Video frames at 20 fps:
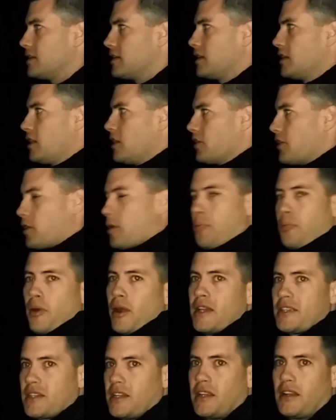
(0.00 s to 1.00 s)
that are
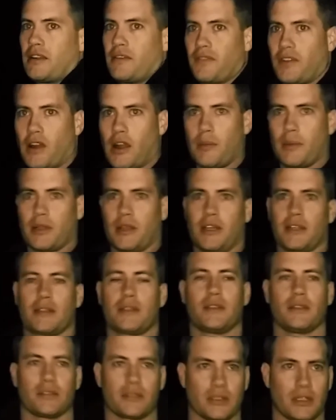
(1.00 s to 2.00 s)
present in an environment
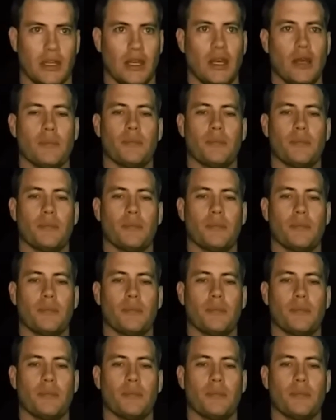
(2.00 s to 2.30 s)
like this.